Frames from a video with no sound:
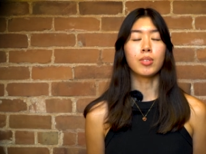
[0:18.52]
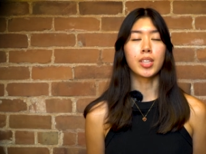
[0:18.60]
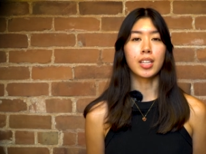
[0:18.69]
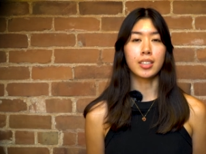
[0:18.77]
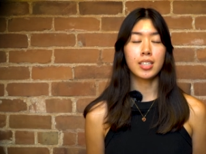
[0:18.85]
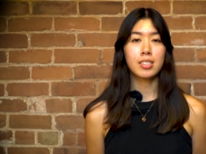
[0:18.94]
With
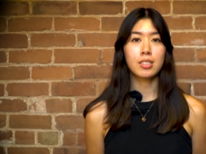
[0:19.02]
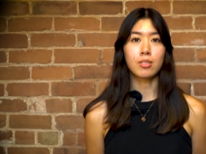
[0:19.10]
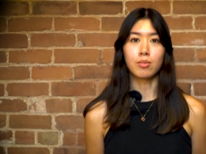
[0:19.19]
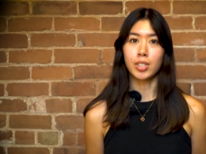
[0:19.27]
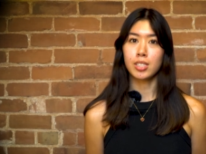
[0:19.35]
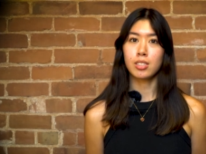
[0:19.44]
at least
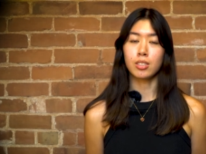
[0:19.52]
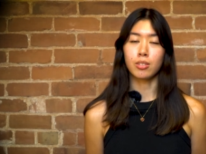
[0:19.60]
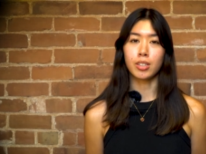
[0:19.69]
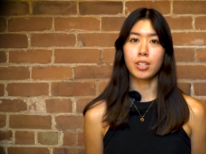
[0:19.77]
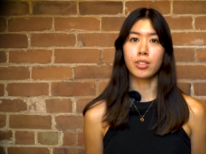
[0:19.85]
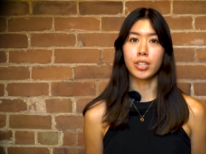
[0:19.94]
one
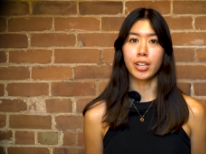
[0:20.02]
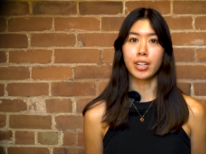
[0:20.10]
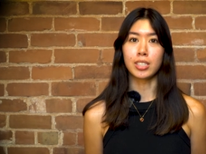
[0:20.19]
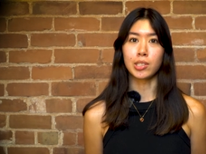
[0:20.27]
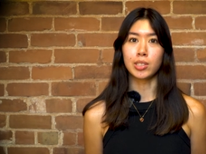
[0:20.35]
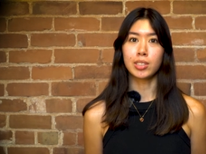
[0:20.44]
student or
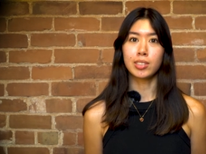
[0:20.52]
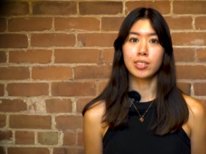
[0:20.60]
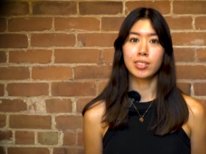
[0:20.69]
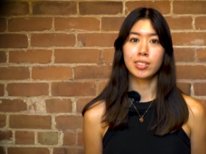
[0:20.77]
young adult.